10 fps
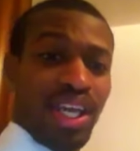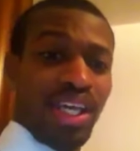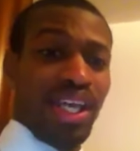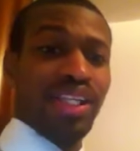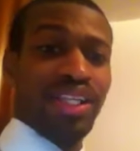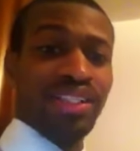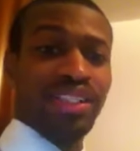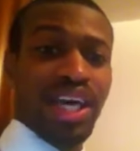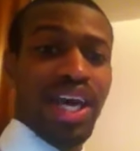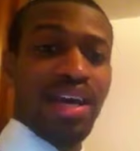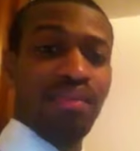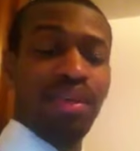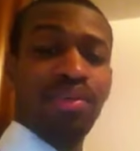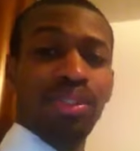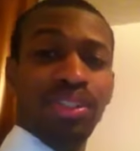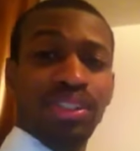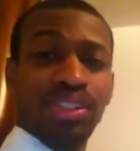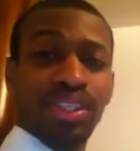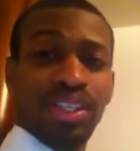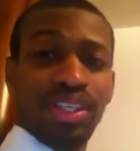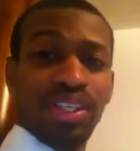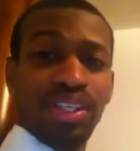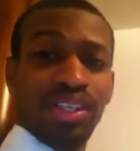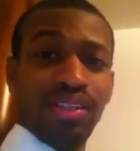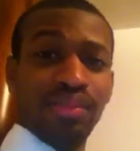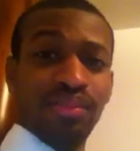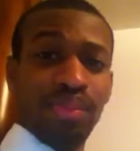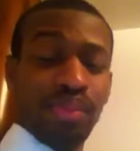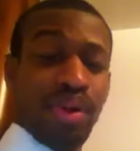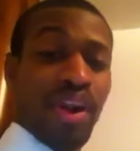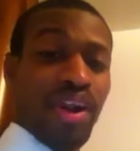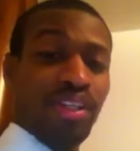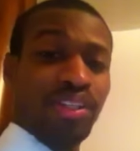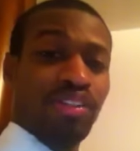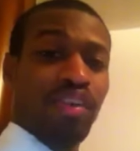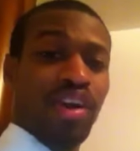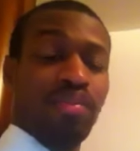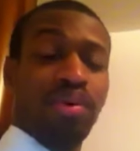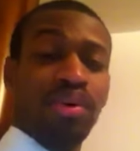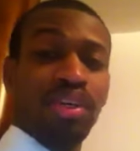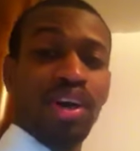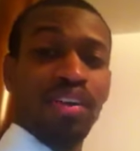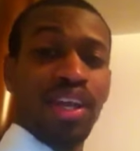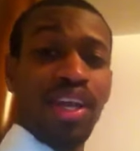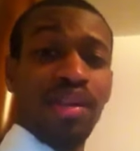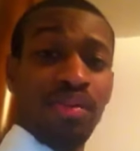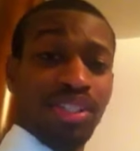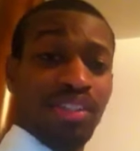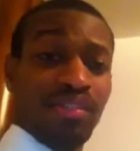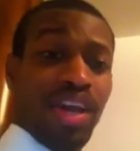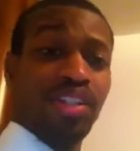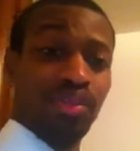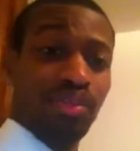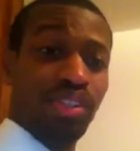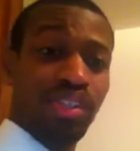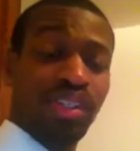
And at this time, he was uh, preparing to write a book called The Elements of Algebra.